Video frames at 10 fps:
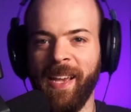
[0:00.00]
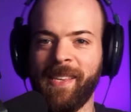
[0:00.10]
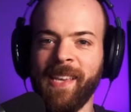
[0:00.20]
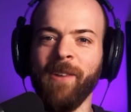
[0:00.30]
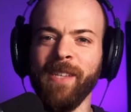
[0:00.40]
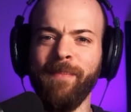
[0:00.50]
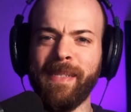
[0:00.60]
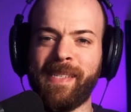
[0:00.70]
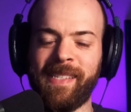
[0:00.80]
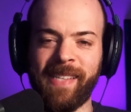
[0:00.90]
It sounds a
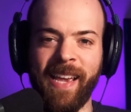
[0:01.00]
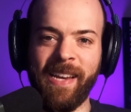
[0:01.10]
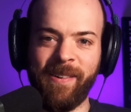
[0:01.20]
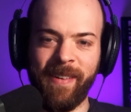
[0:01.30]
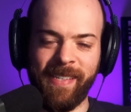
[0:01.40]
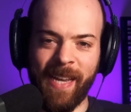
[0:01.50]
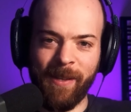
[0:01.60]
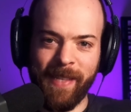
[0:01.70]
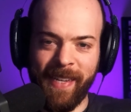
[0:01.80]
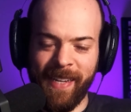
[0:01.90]
bit stale. It
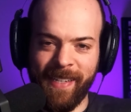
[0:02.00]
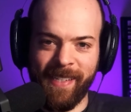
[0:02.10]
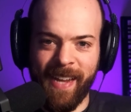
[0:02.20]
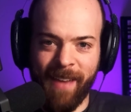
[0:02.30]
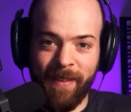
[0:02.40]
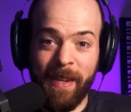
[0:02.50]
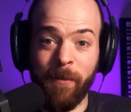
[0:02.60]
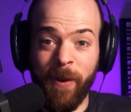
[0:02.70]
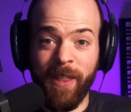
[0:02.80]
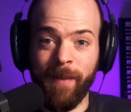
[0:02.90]
sounds like it doesn't have any
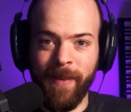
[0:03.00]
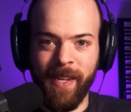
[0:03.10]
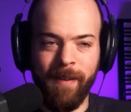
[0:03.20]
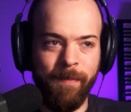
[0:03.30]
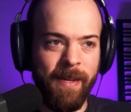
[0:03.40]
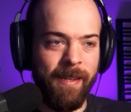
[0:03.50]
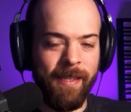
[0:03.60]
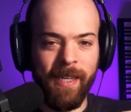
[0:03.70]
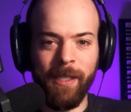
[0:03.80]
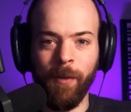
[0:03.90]
rhythm in it. But
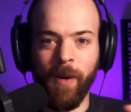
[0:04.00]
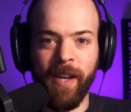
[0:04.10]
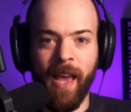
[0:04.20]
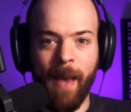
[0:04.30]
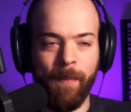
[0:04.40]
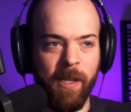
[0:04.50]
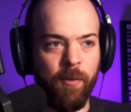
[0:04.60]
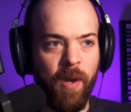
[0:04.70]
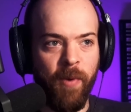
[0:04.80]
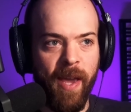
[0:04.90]
listen to what
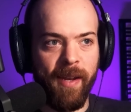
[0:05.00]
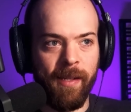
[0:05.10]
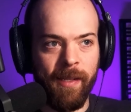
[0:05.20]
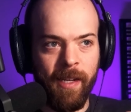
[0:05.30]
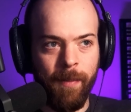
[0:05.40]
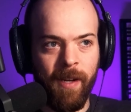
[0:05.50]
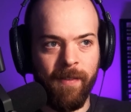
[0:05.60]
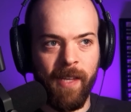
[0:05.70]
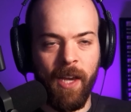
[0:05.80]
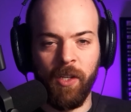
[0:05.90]
happens when we add a little bit
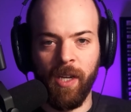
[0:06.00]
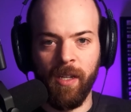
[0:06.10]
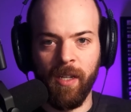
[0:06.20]
of sidechain